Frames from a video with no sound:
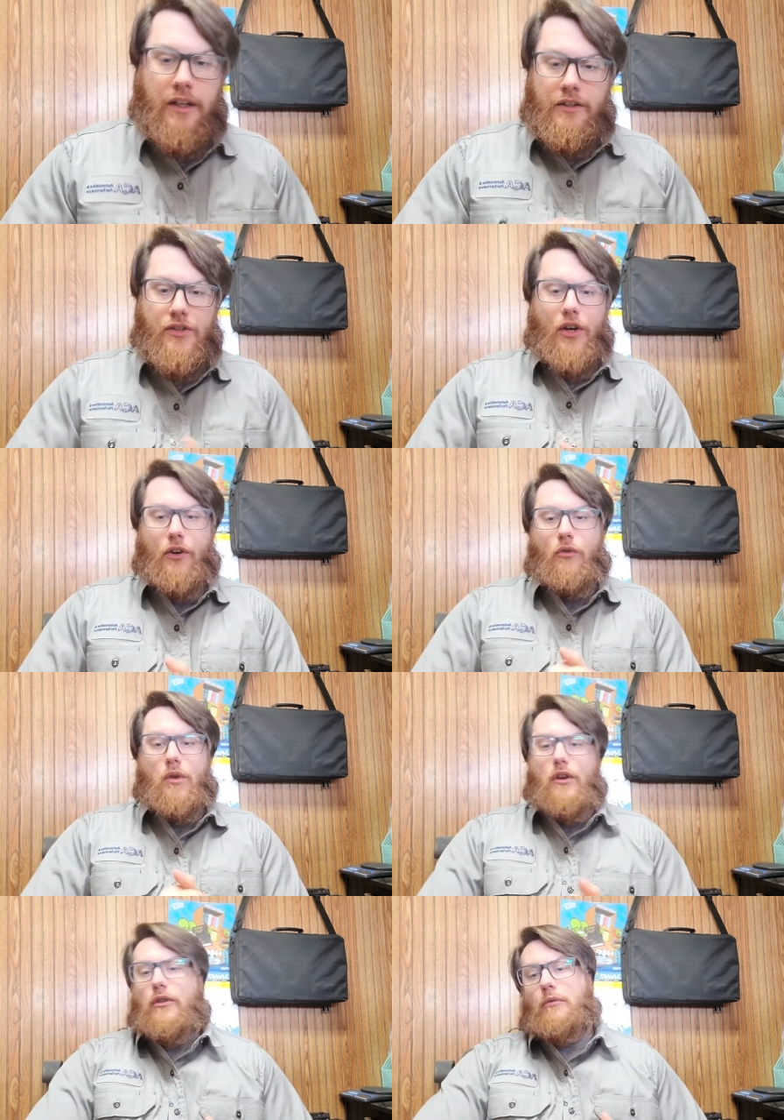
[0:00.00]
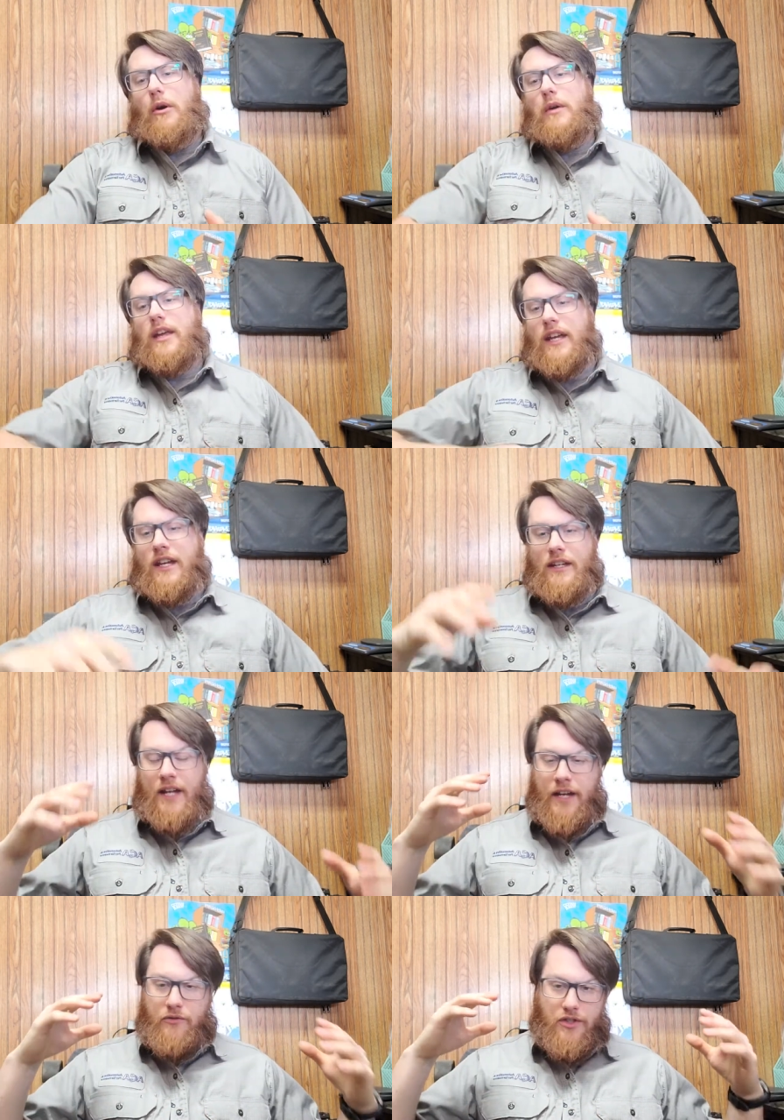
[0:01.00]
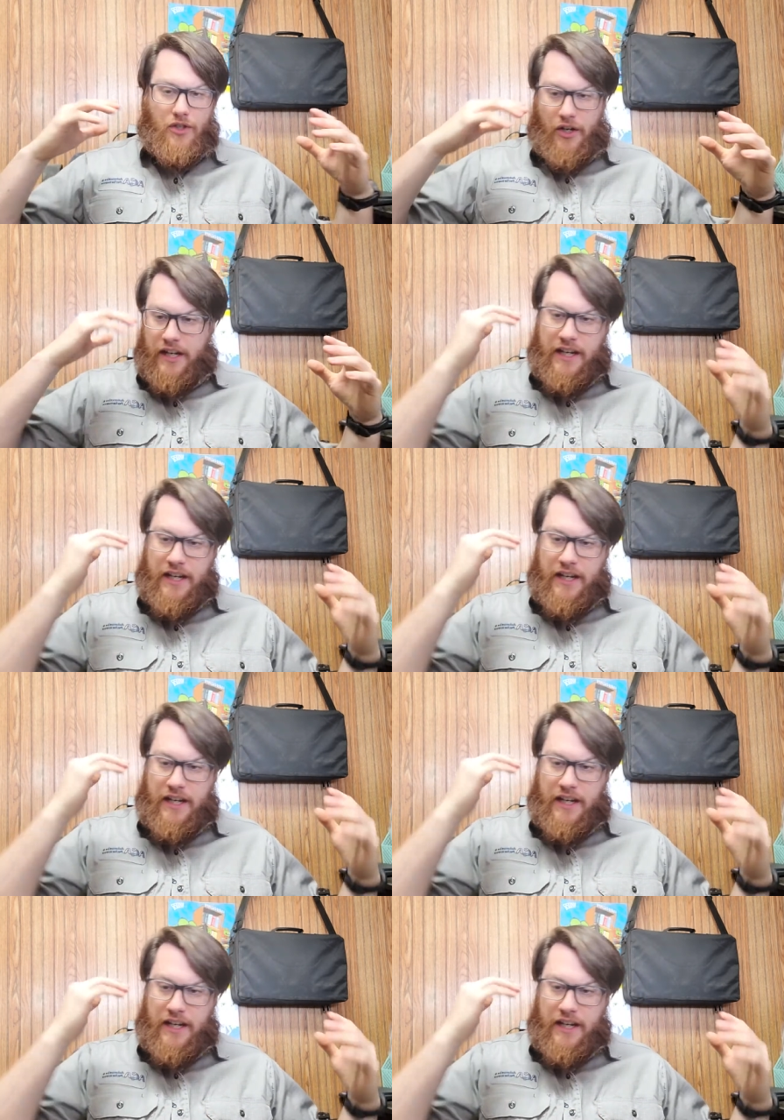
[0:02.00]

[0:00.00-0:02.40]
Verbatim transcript: So we are throwing nitrous on